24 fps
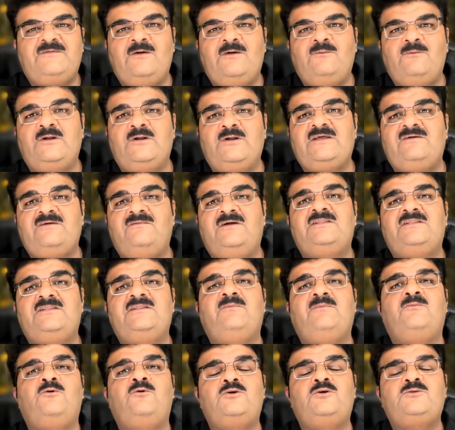whatever the
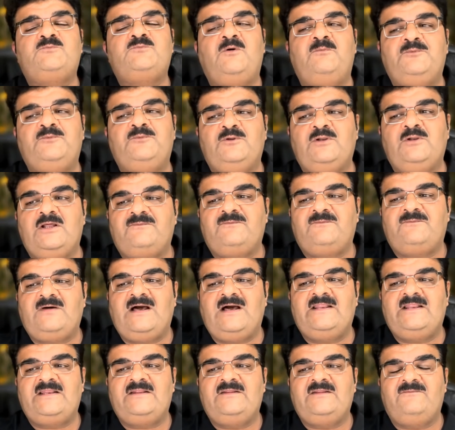most popular
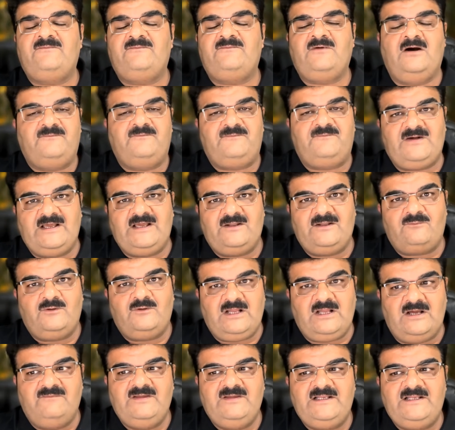firewall
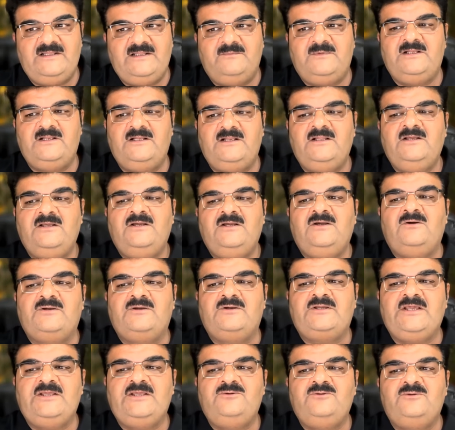available,
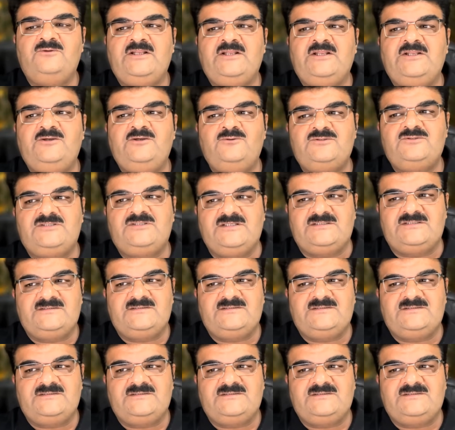okay, you can use this.